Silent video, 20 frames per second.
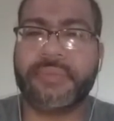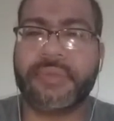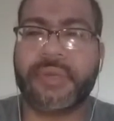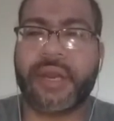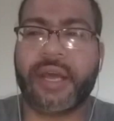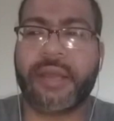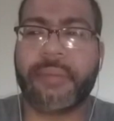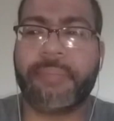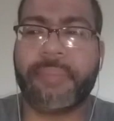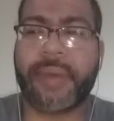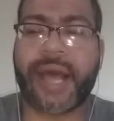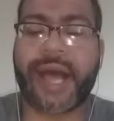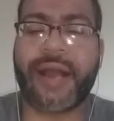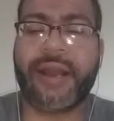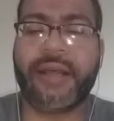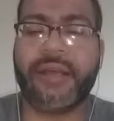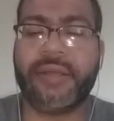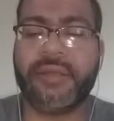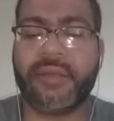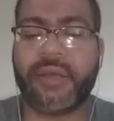like
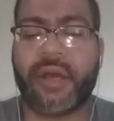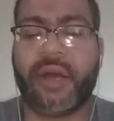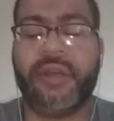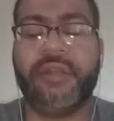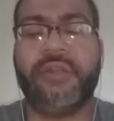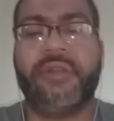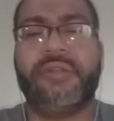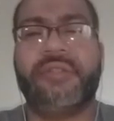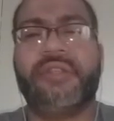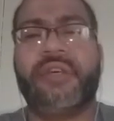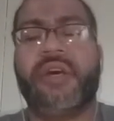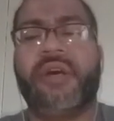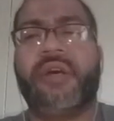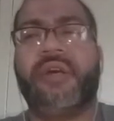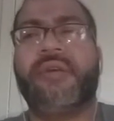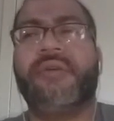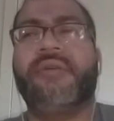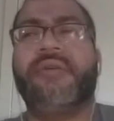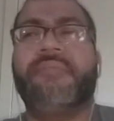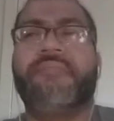palate on your
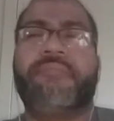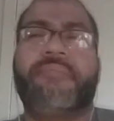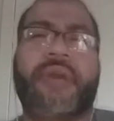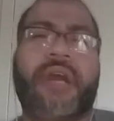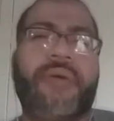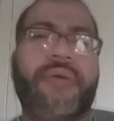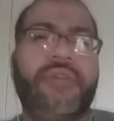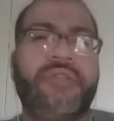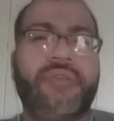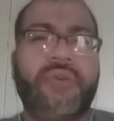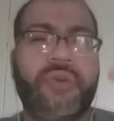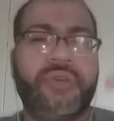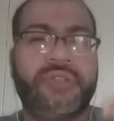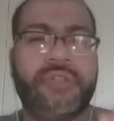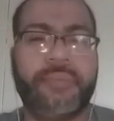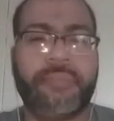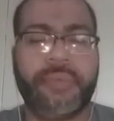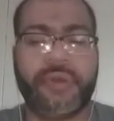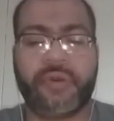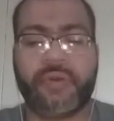tongue. Probably towards
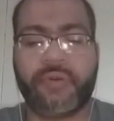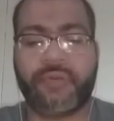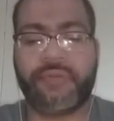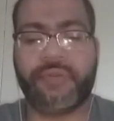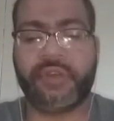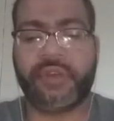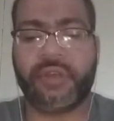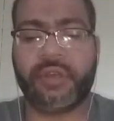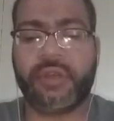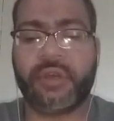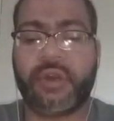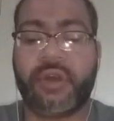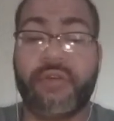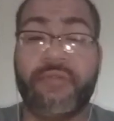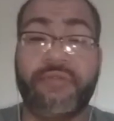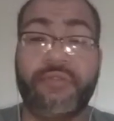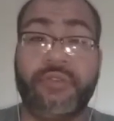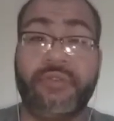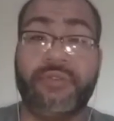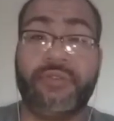the middle
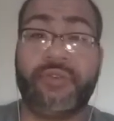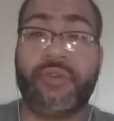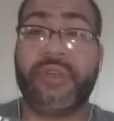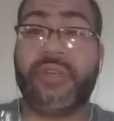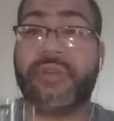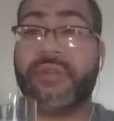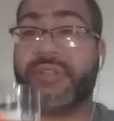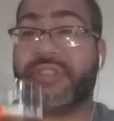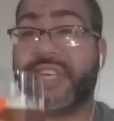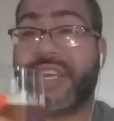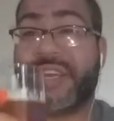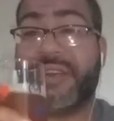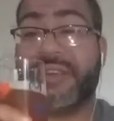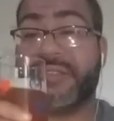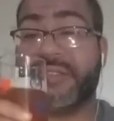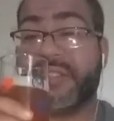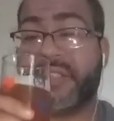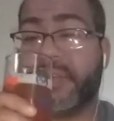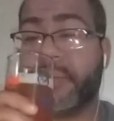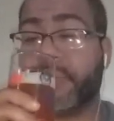of you drink taking a
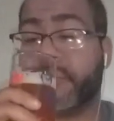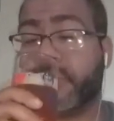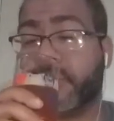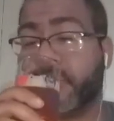sip.